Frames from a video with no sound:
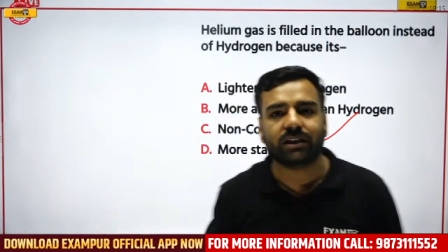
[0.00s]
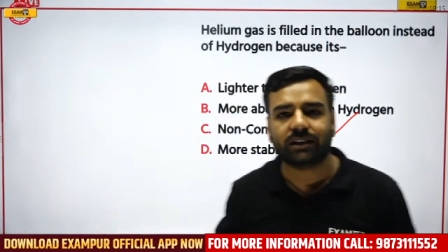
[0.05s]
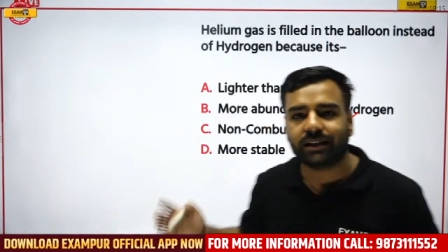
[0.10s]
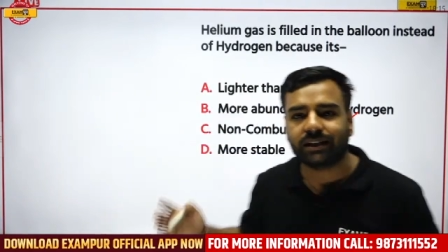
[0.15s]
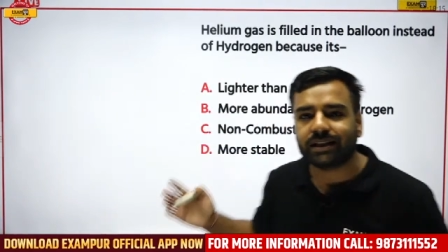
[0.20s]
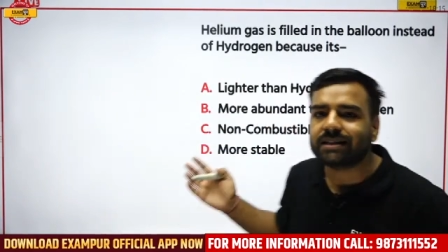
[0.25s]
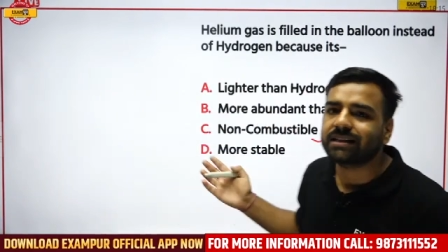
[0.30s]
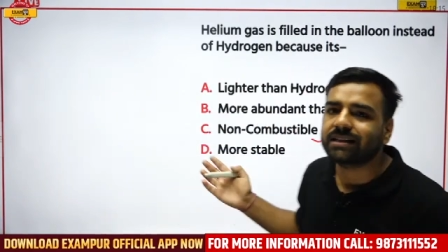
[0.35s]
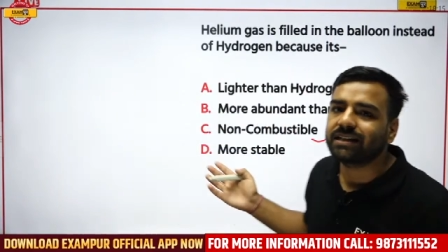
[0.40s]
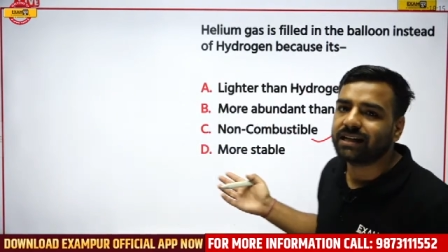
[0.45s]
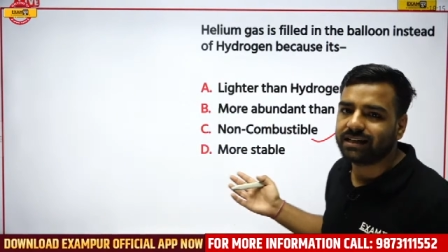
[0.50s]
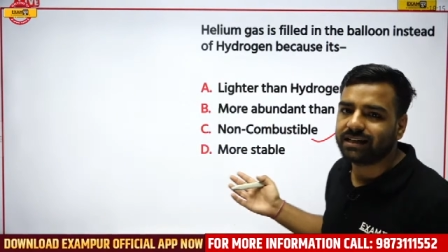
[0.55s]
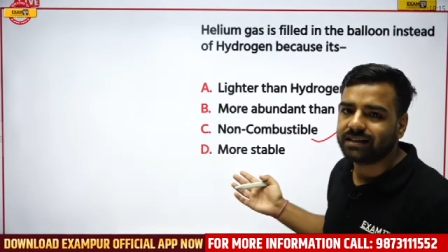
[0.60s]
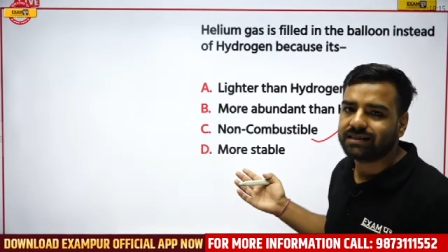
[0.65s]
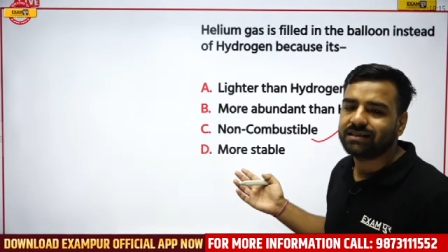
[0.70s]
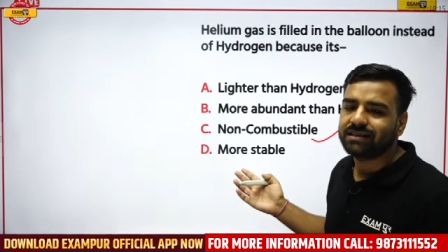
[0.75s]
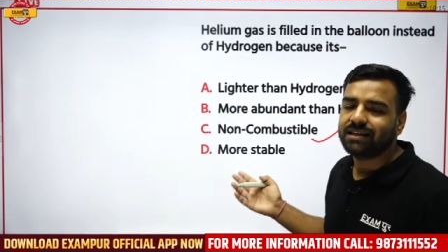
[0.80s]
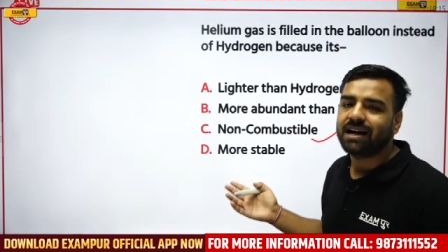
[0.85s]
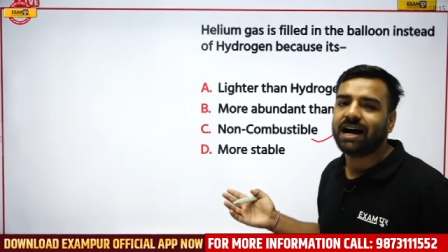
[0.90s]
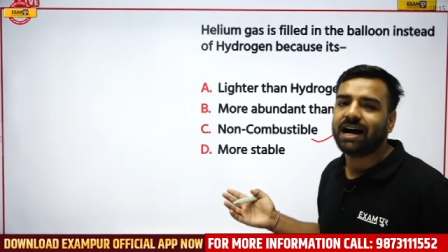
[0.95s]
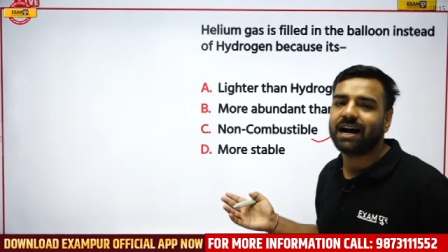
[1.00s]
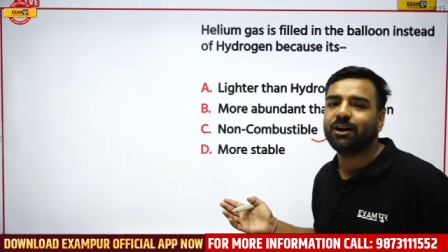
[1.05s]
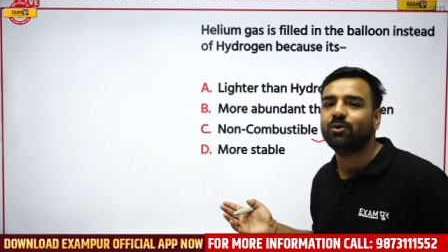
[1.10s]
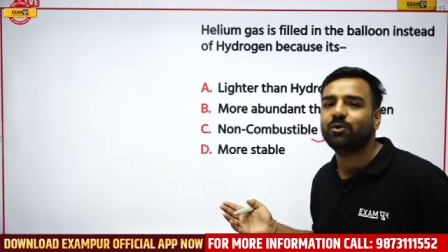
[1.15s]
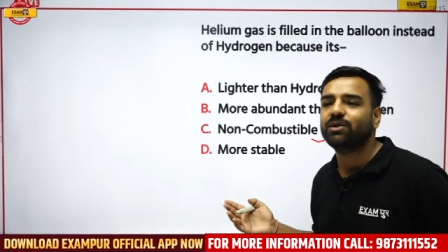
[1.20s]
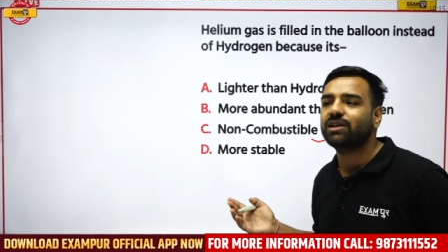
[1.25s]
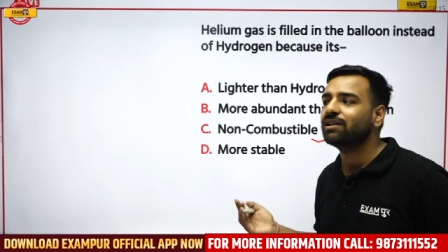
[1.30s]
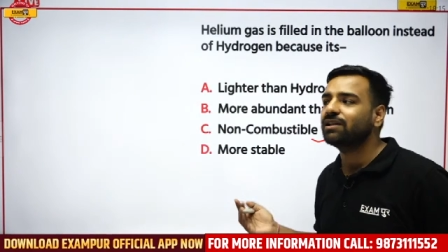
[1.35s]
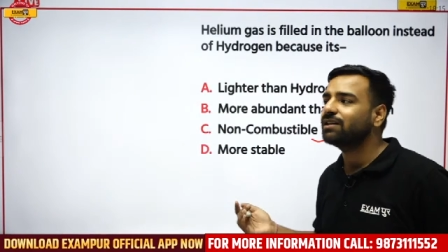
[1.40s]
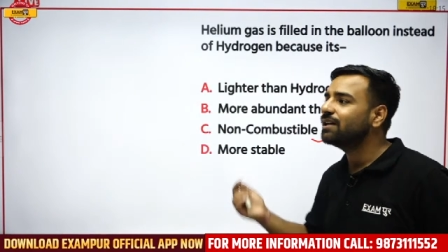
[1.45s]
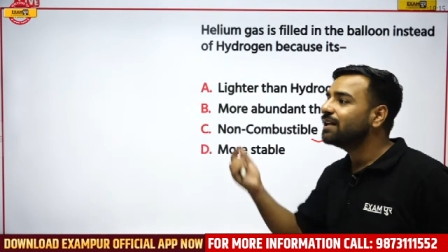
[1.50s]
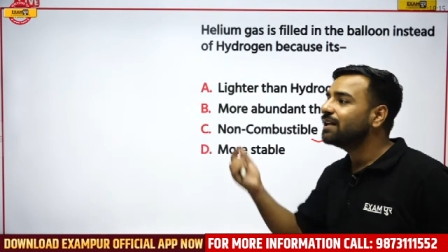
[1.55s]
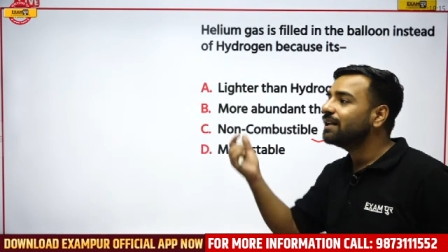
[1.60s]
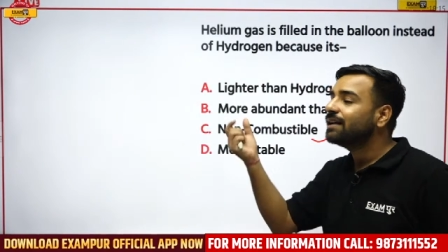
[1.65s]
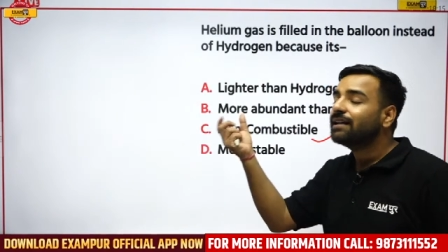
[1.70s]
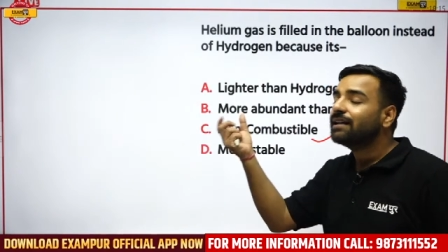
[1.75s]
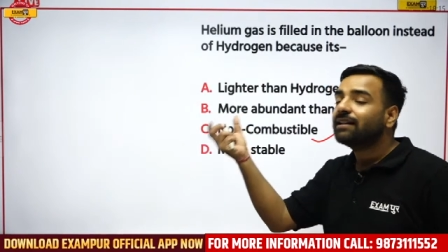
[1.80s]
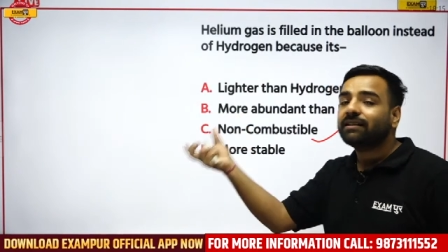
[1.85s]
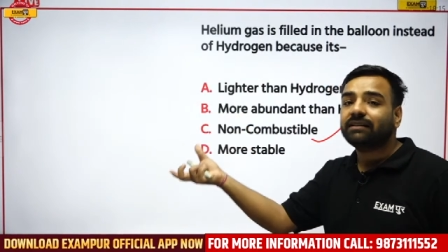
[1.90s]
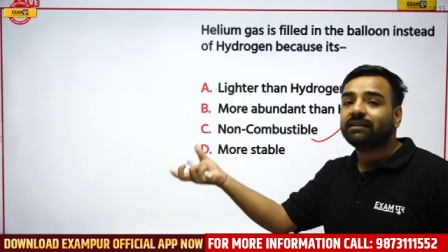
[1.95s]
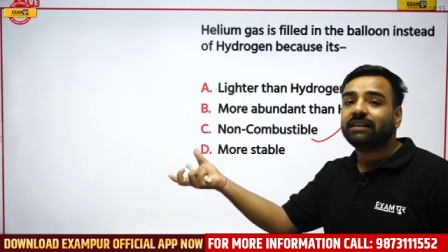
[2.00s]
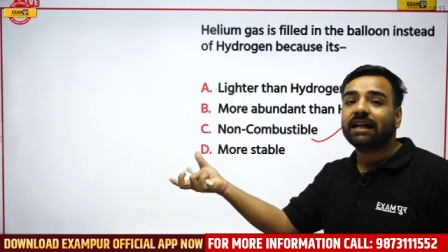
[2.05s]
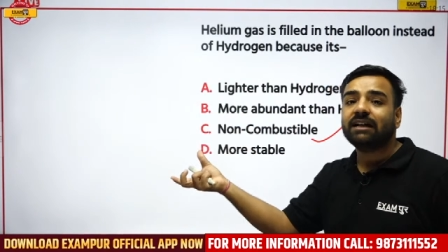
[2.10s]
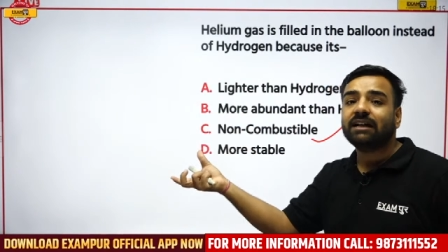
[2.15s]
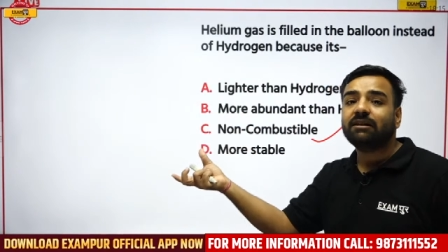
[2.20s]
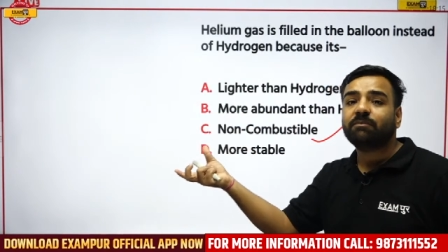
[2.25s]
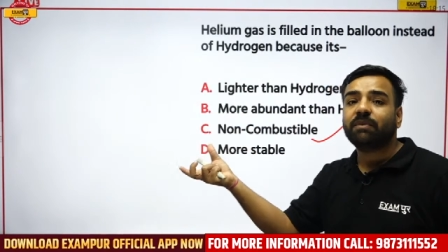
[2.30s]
if you are using this gas, hydrogen,